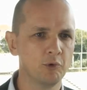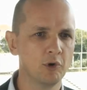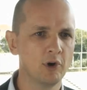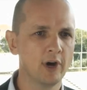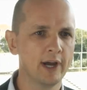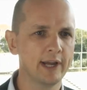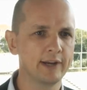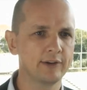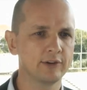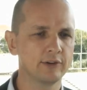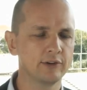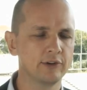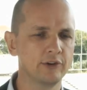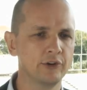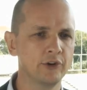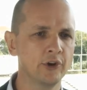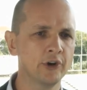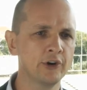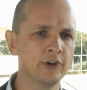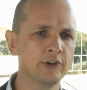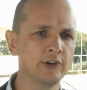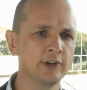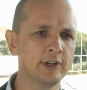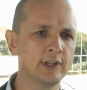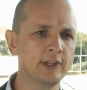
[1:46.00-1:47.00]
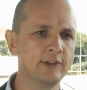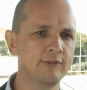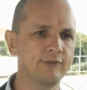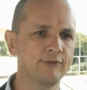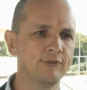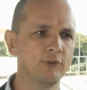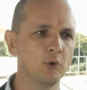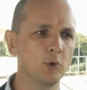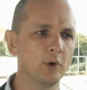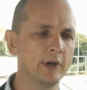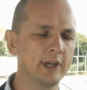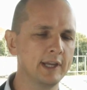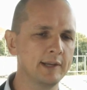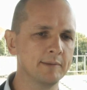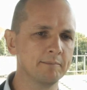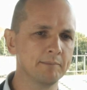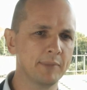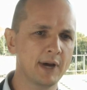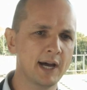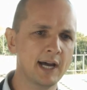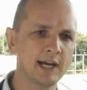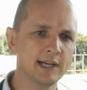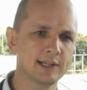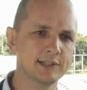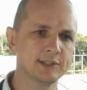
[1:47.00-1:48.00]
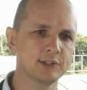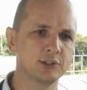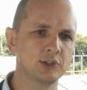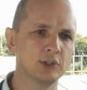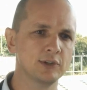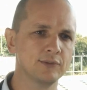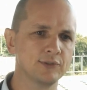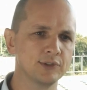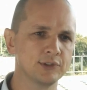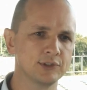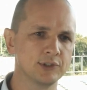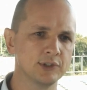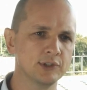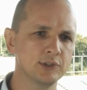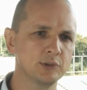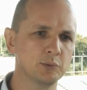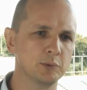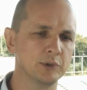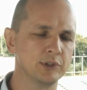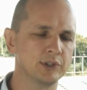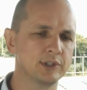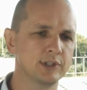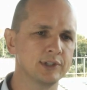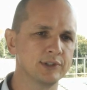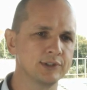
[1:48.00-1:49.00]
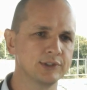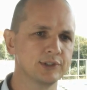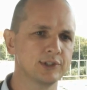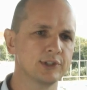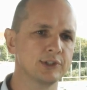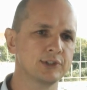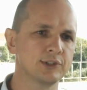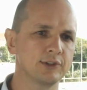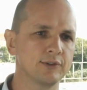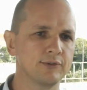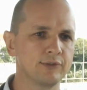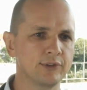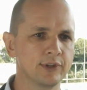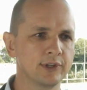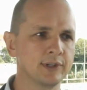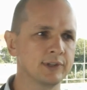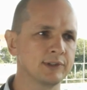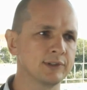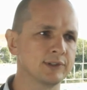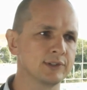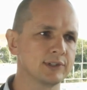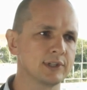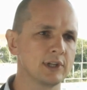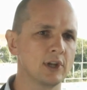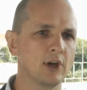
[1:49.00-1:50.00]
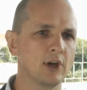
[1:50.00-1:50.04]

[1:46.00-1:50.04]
right, not only for Eden Park's services, which consist of things